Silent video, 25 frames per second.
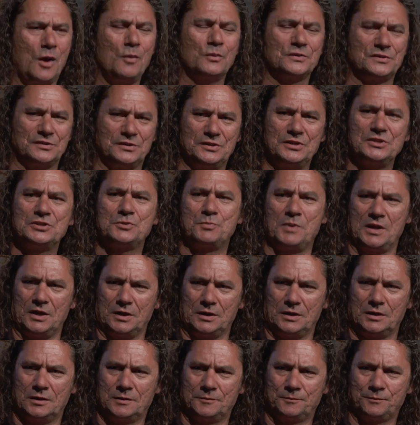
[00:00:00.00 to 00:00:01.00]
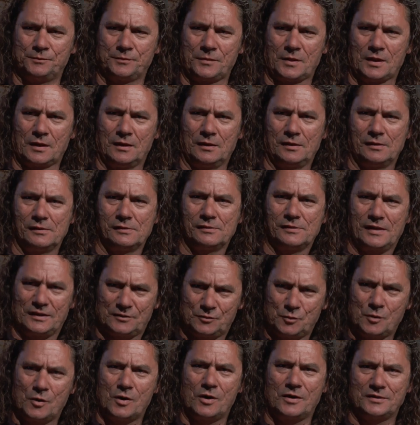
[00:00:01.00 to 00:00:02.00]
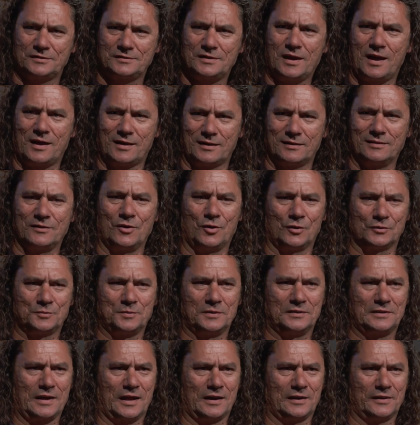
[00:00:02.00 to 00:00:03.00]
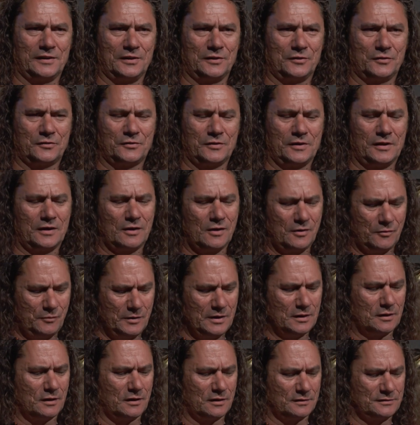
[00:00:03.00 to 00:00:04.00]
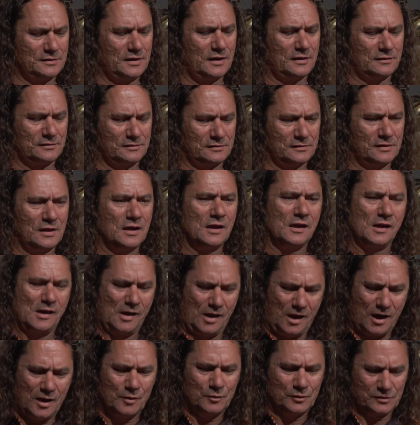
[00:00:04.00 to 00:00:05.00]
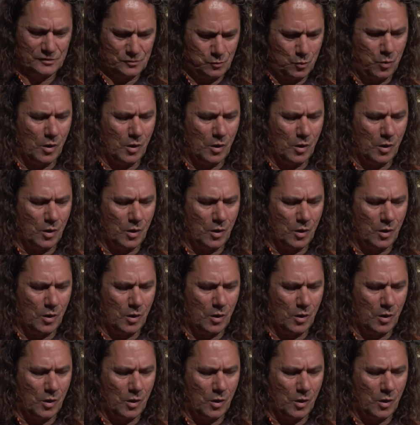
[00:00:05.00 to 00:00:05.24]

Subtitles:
I was a dish pig. That's where I started in the hospitality industry. And I realised, yes, I was